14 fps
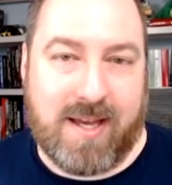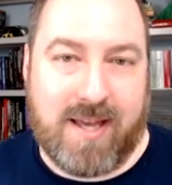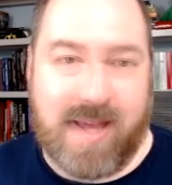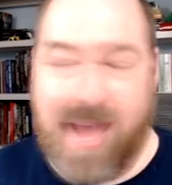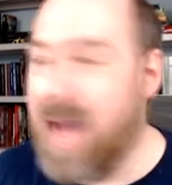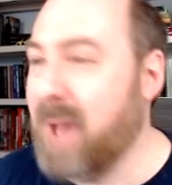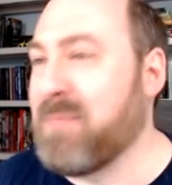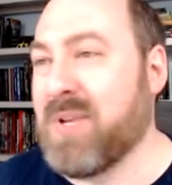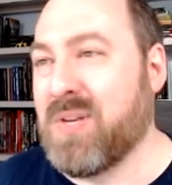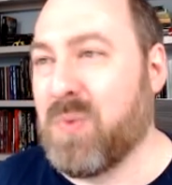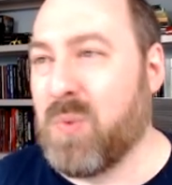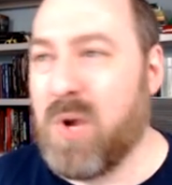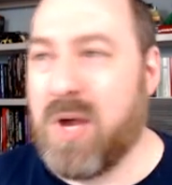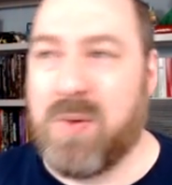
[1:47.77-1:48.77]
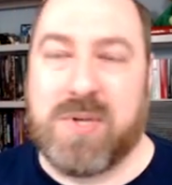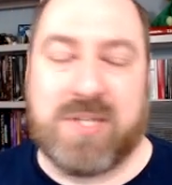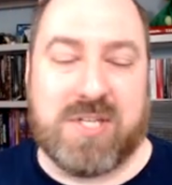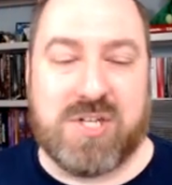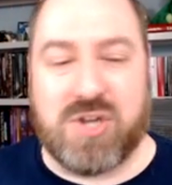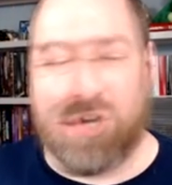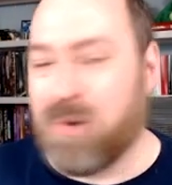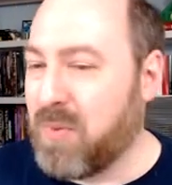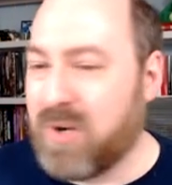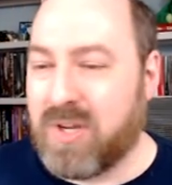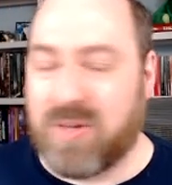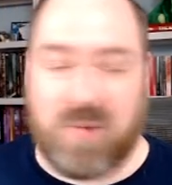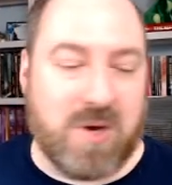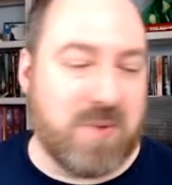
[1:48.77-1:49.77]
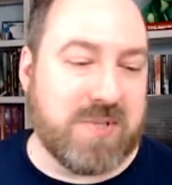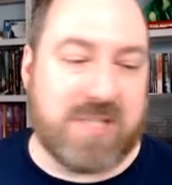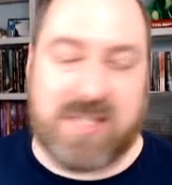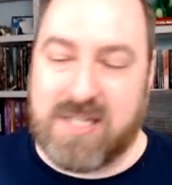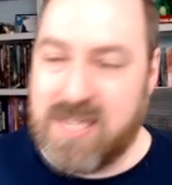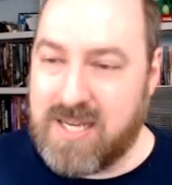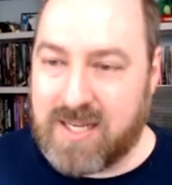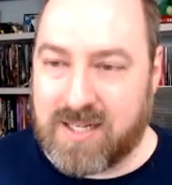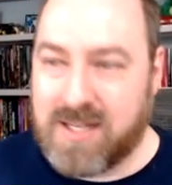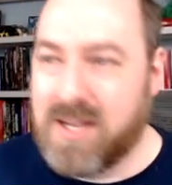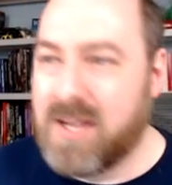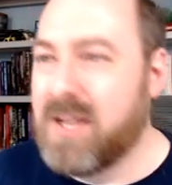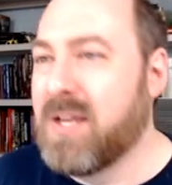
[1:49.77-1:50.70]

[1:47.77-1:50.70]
happened, what was interpreted, what was seen,